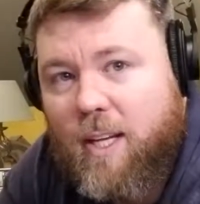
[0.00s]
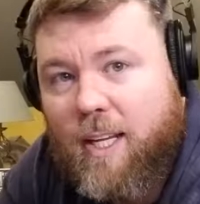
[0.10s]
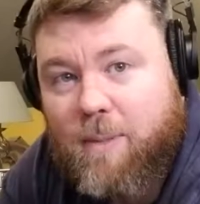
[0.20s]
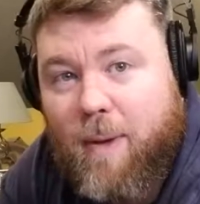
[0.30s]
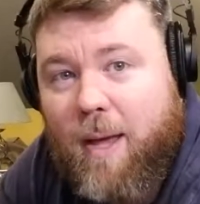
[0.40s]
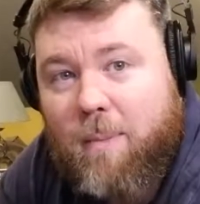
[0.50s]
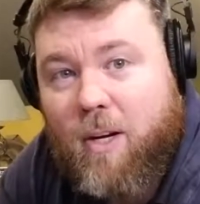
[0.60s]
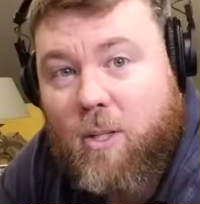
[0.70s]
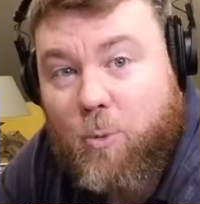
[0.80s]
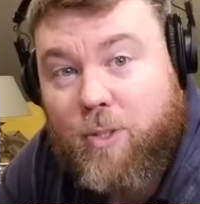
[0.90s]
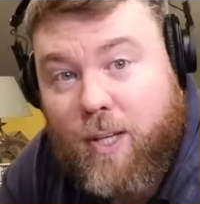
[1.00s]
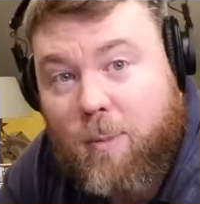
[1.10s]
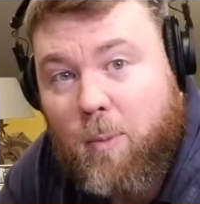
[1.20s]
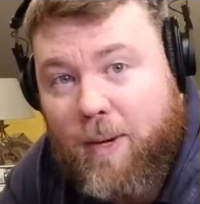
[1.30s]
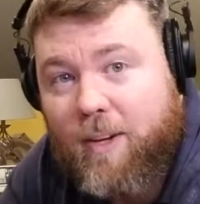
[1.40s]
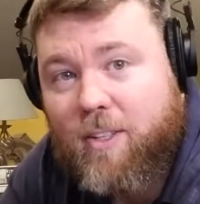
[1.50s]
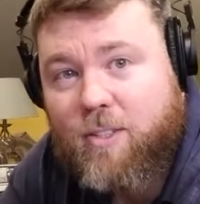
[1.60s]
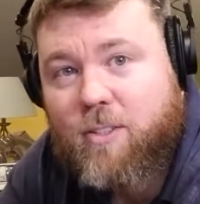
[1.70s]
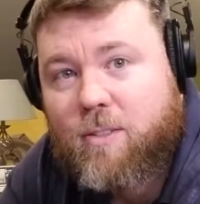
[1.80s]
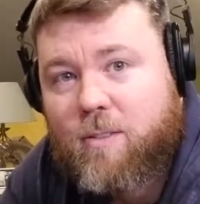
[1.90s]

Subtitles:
He's mad because we're terrible parents.